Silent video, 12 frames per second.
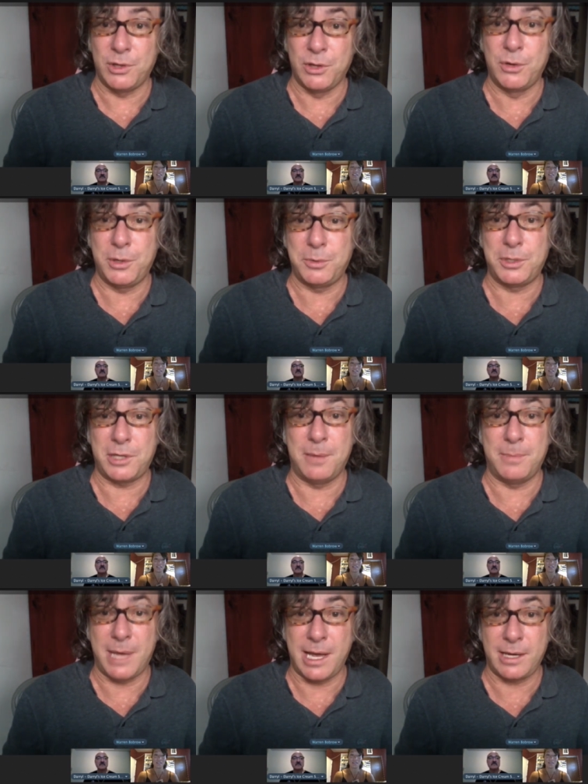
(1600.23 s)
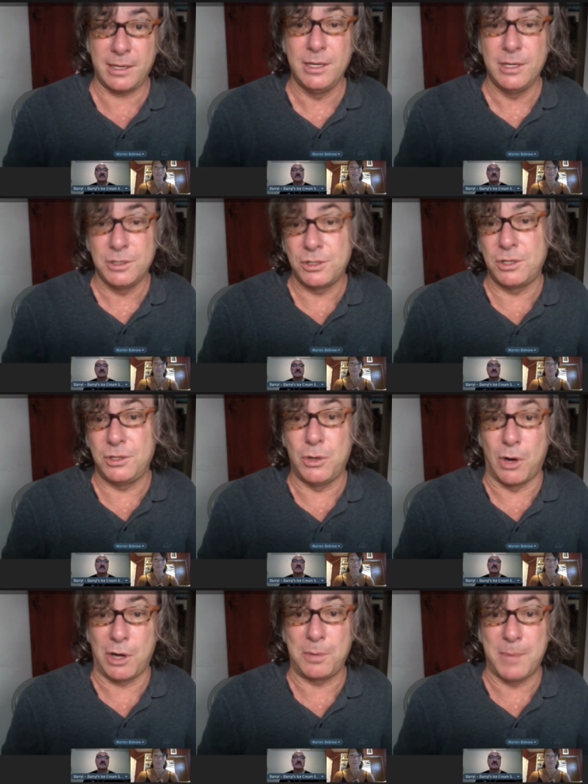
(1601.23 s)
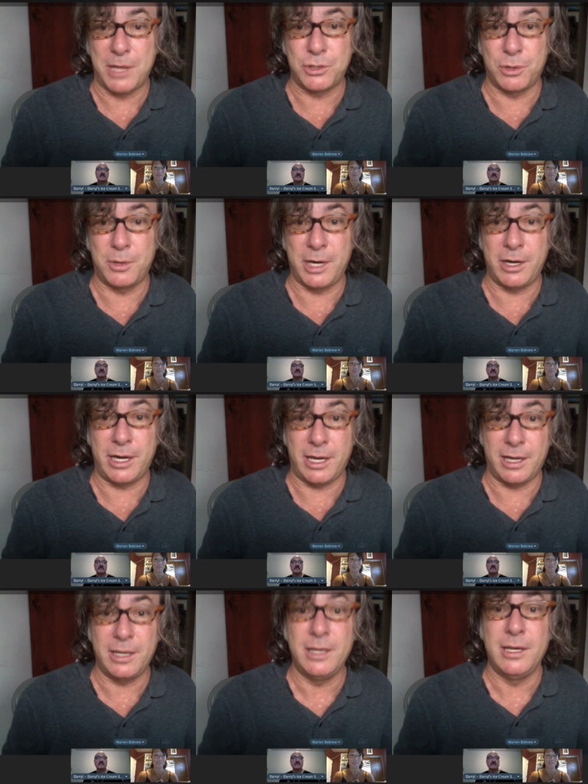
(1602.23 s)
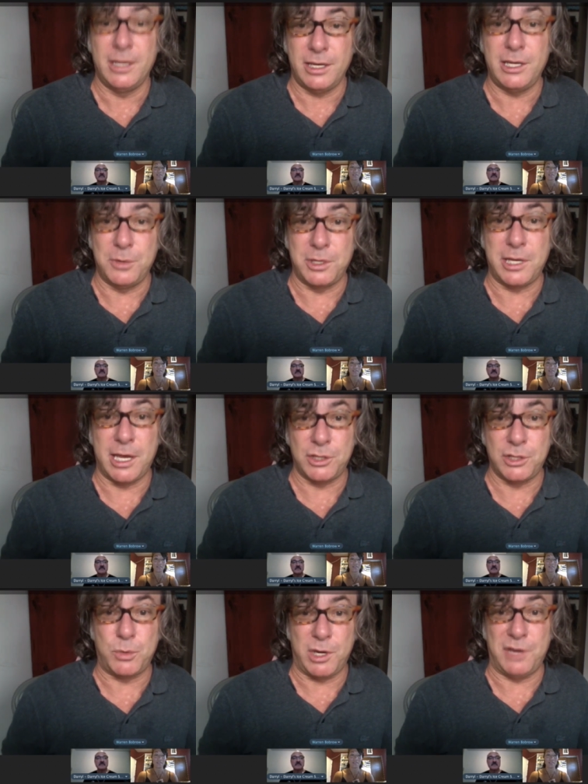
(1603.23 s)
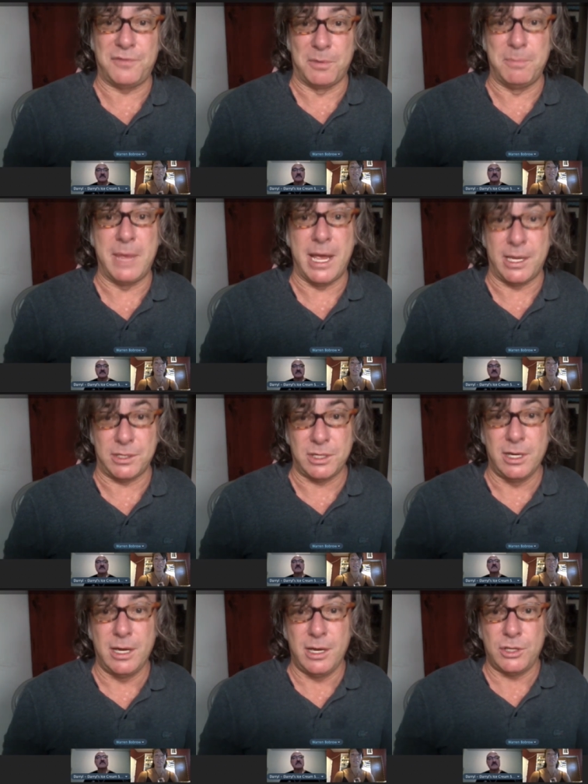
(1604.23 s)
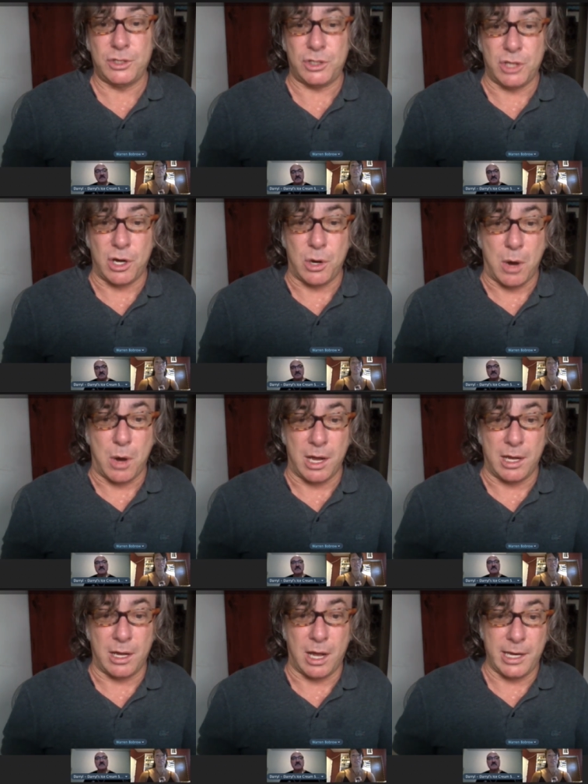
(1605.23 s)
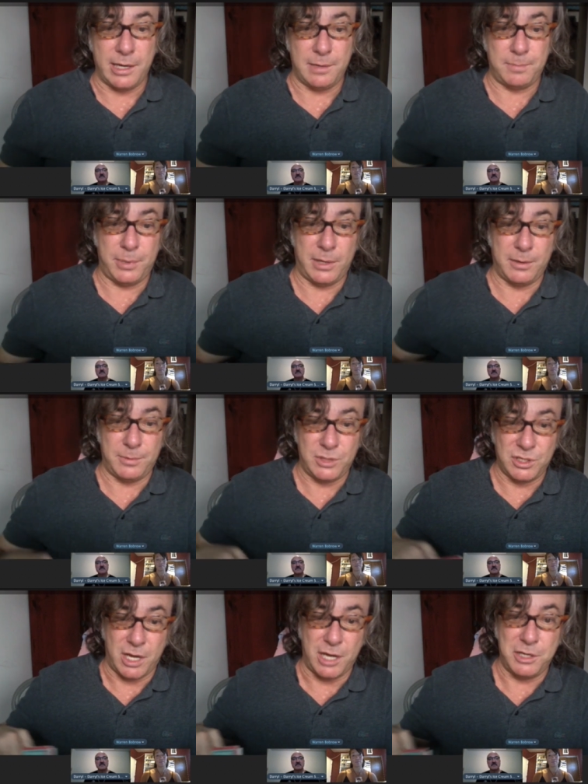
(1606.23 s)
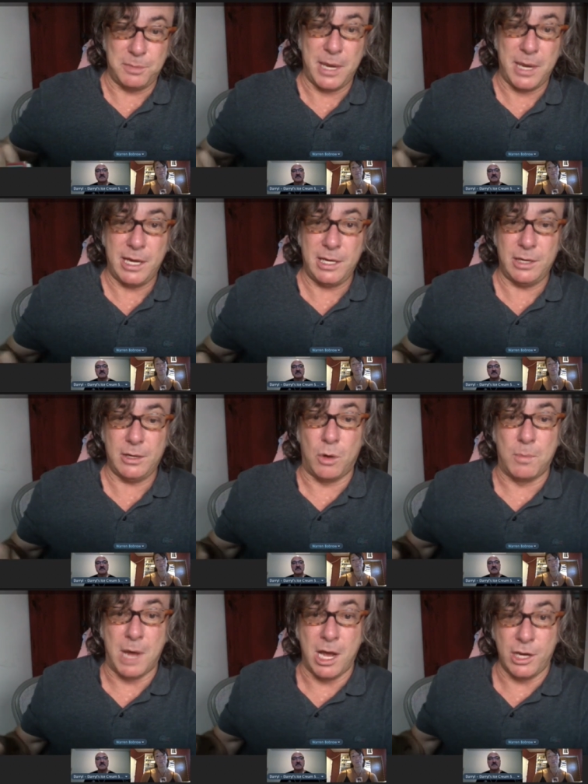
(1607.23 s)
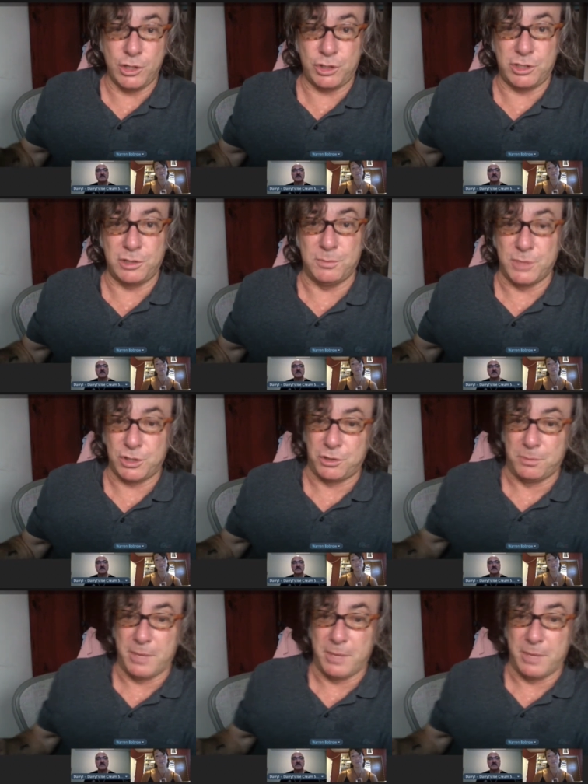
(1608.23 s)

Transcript: When Louis would come back to the New York metro area, he would get his weed from Mez. So I decided to pay homage to Mr.